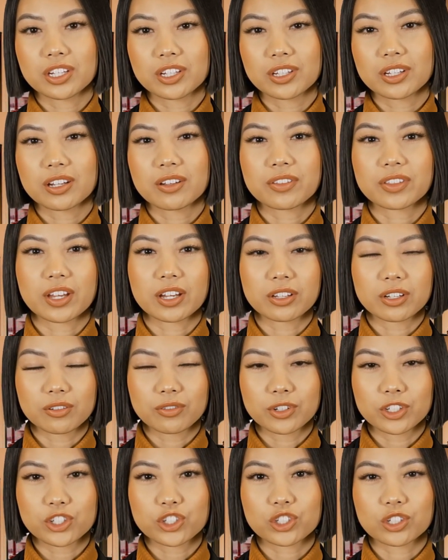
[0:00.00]
you can
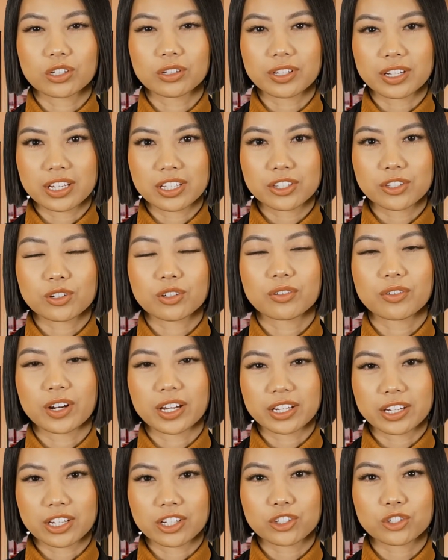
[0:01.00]
effectively showcase your
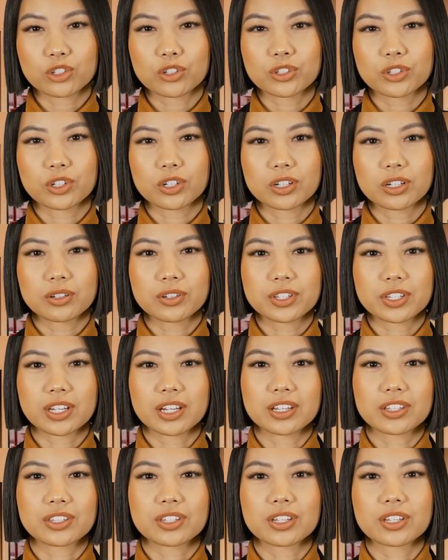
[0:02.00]
financial
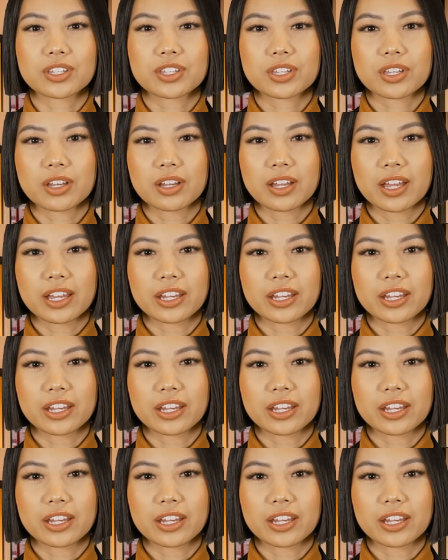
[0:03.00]
circumstances